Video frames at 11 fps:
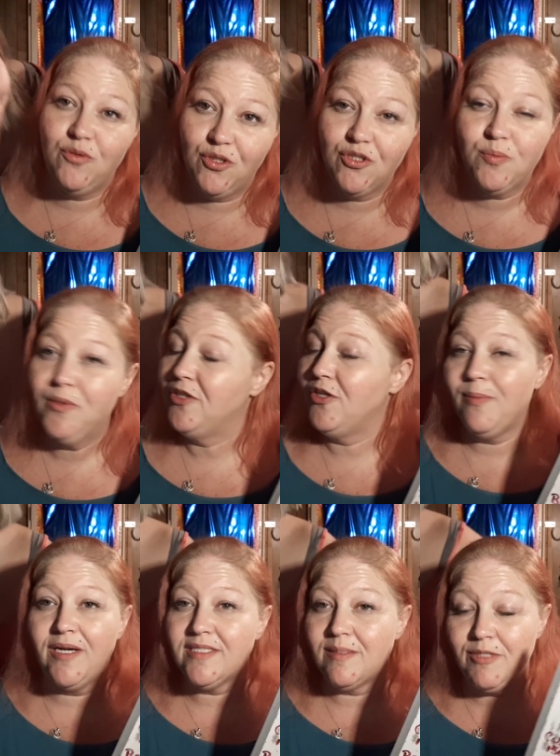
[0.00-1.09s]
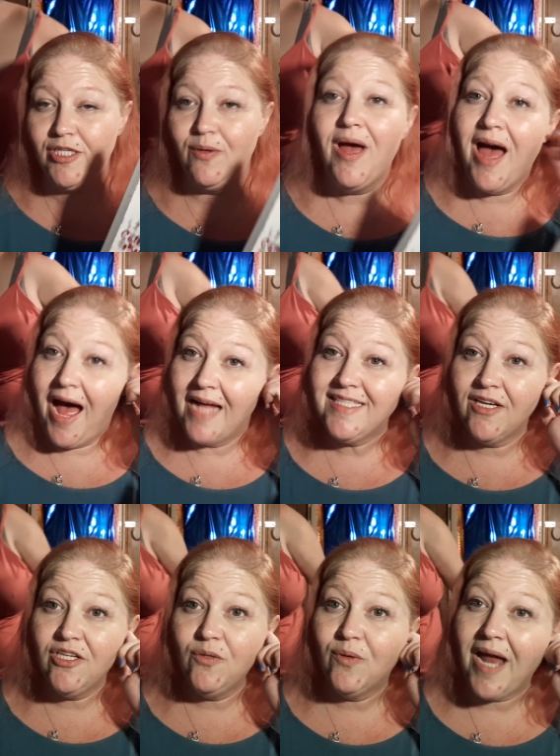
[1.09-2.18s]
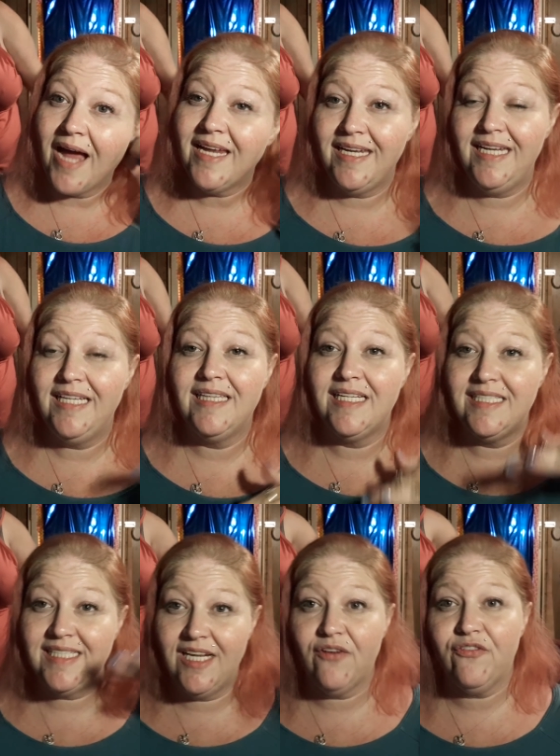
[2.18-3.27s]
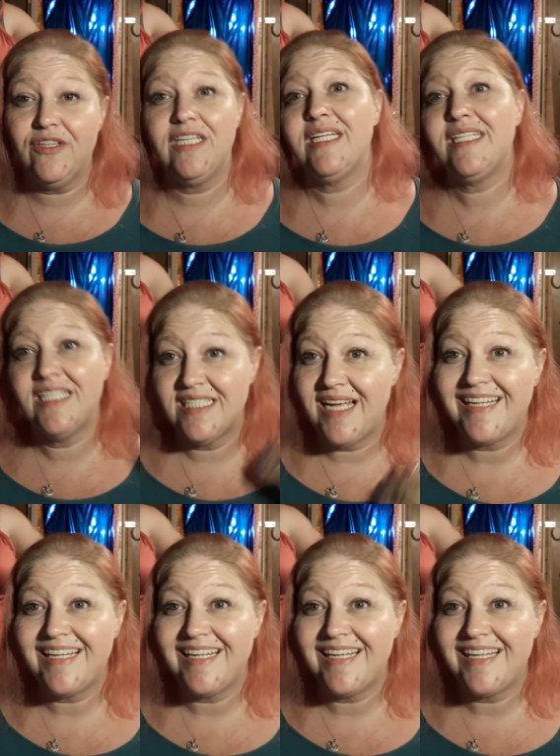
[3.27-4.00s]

you choose to put in your body is up to you. I tell you what I can eat that is keto friendly that does not